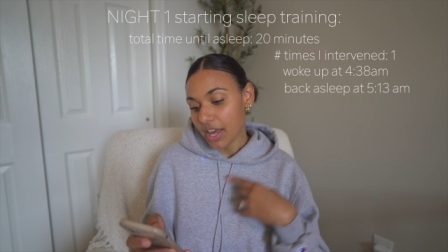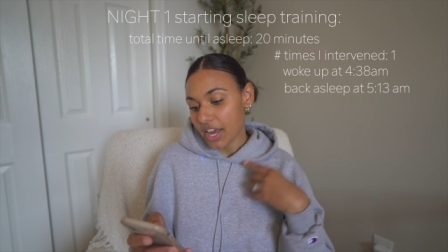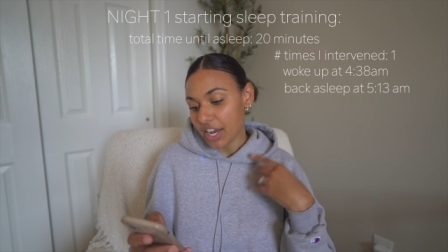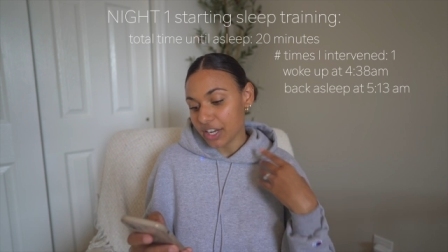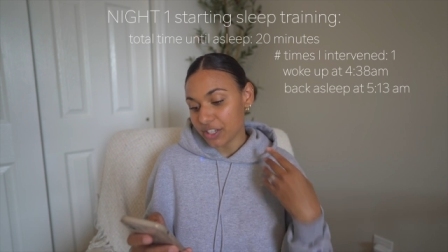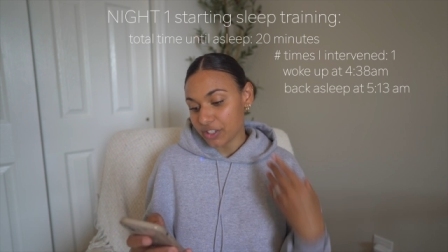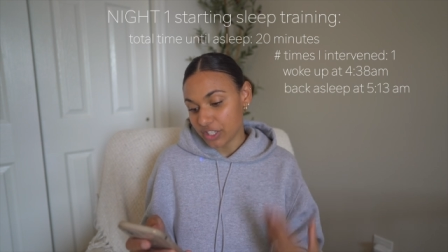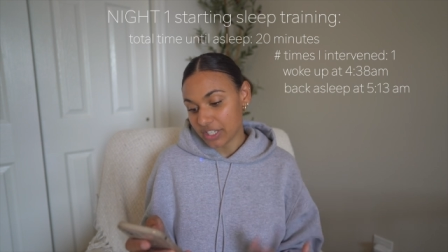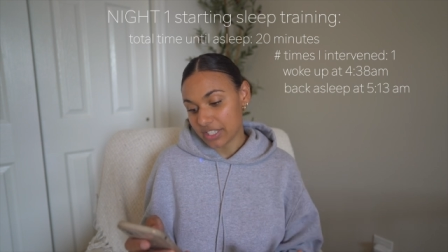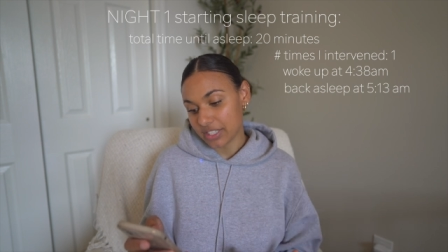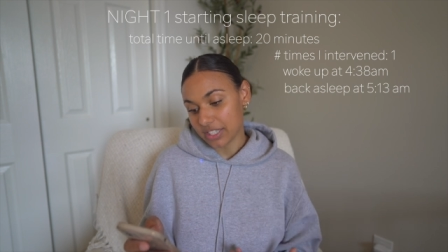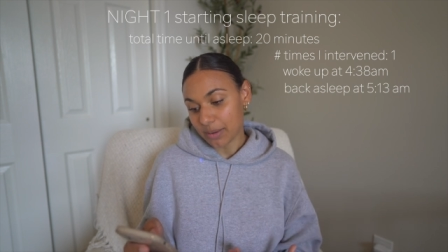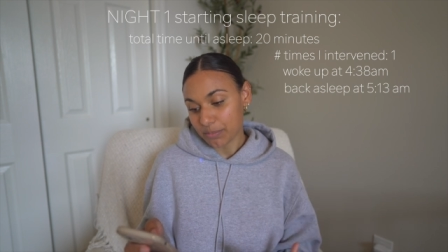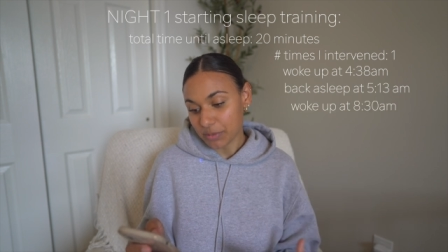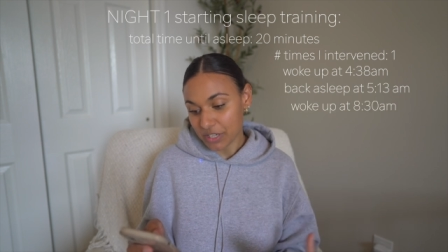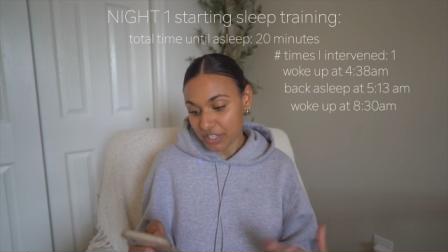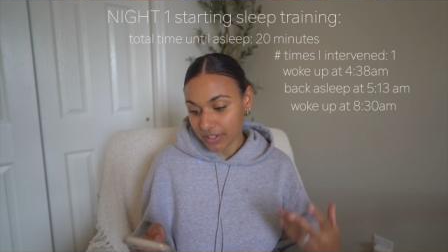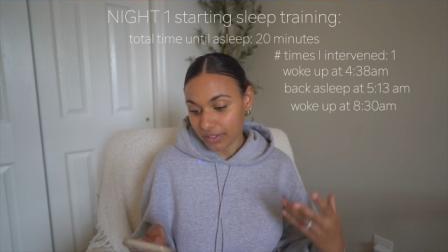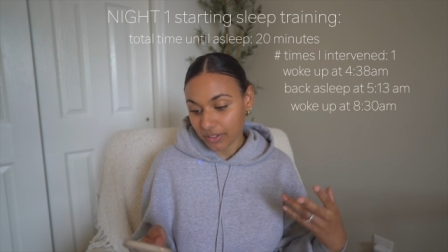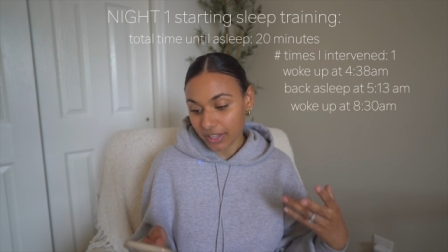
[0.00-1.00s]
and she slept
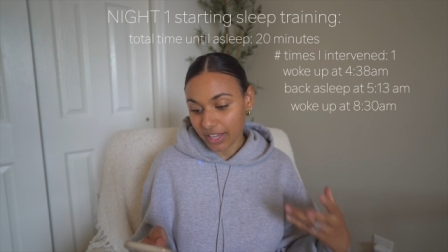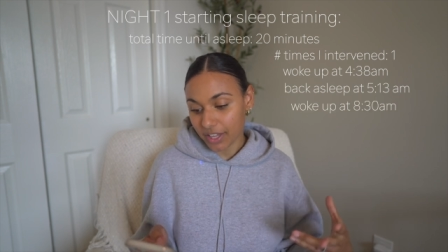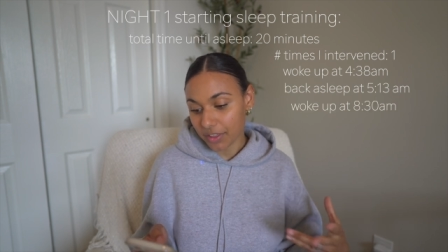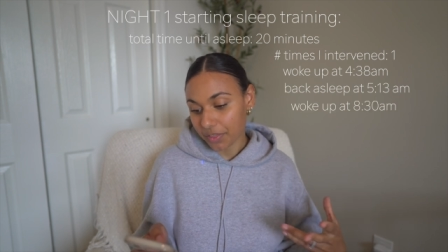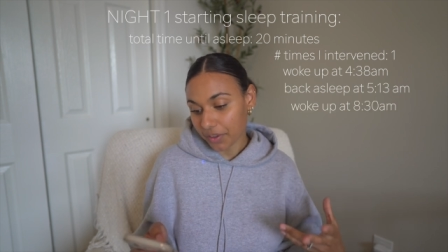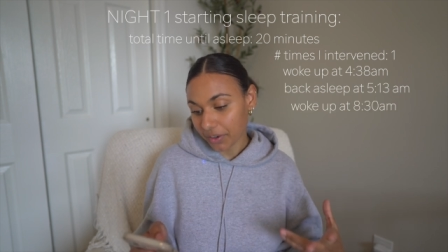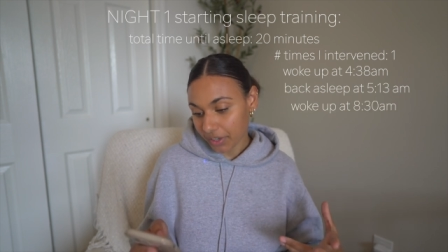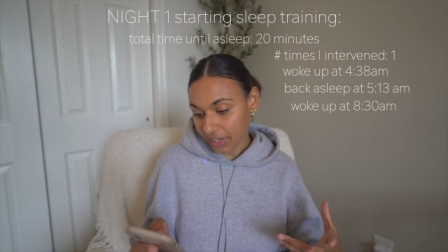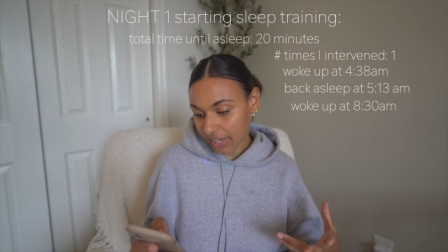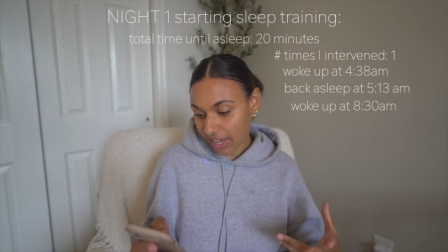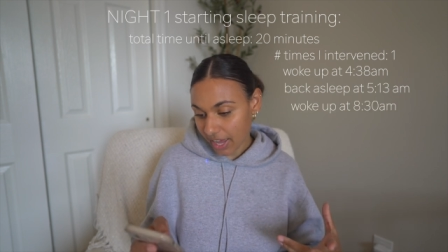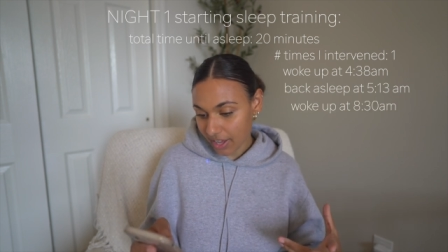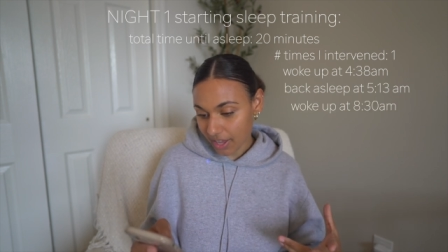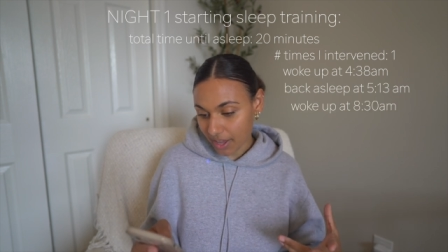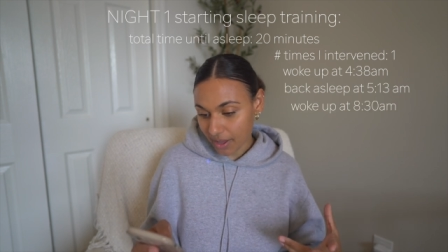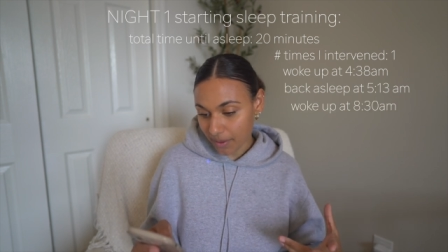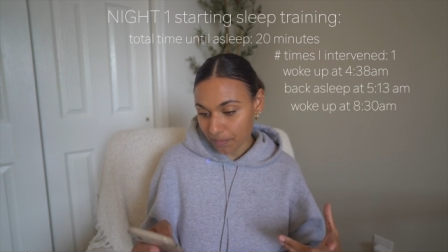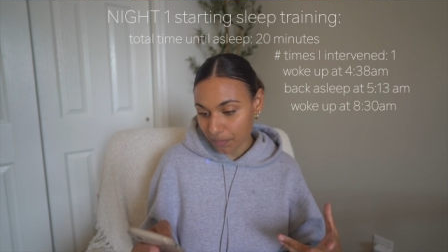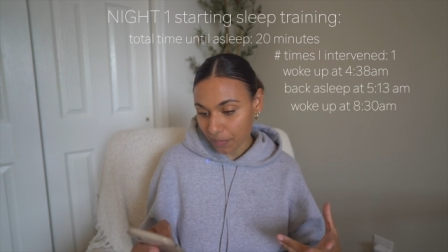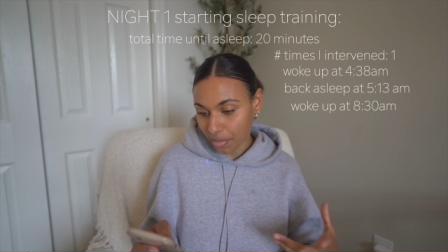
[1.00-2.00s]
until 8:30
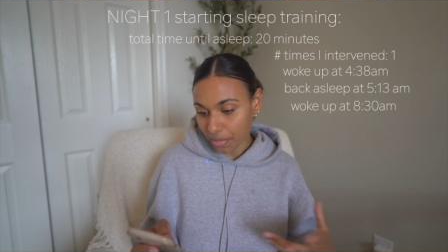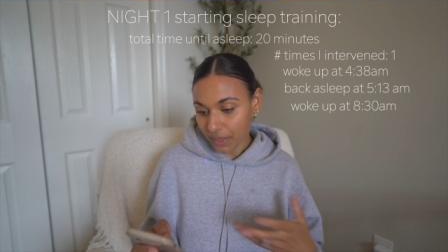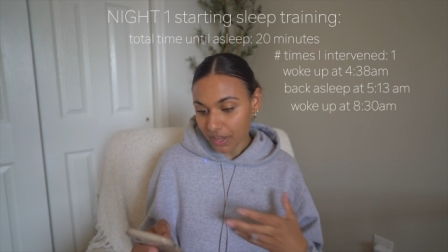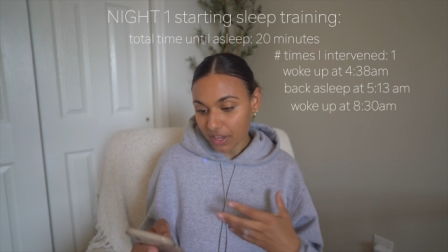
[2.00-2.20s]
a.m.